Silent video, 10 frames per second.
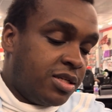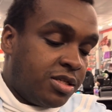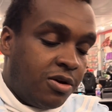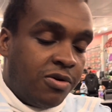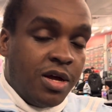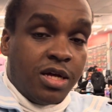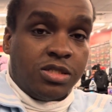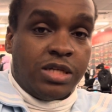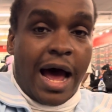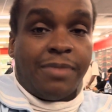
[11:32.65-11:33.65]

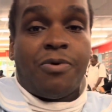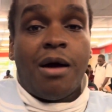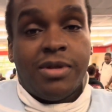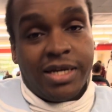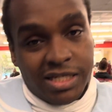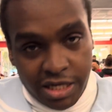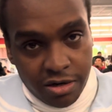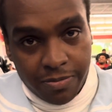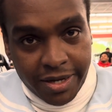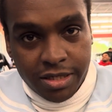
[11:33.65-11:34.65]
So I'd probably continue
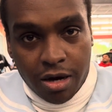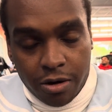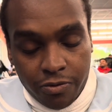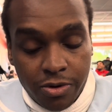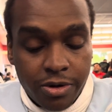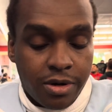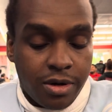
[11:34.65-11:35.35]
to play Dark Ruler.